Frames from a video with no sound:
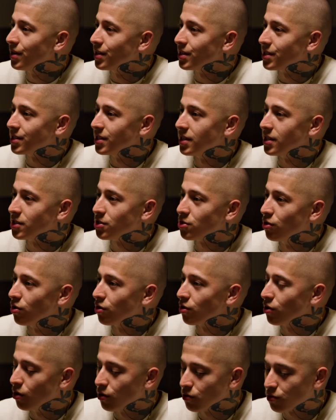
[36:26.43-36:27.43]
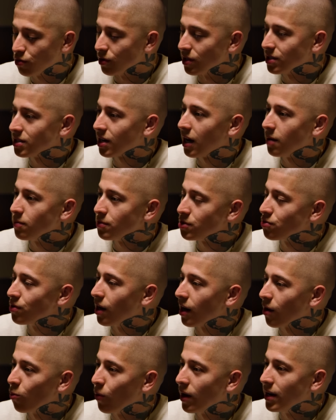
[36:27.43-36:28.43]
Shit that you're gonna go through, the time that you
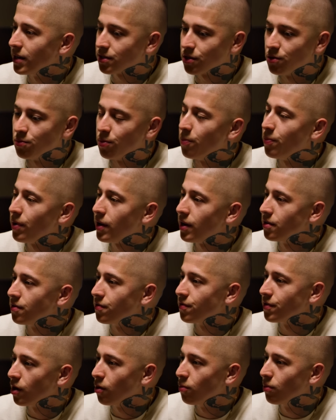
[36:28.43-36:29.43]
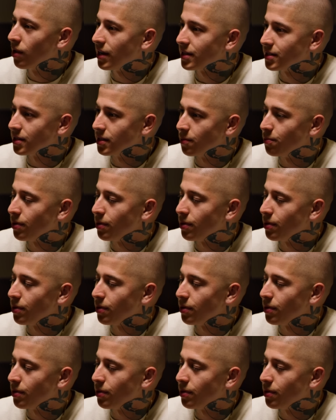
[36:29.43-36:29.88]
gotta wait is gonna prepare you for your blessing.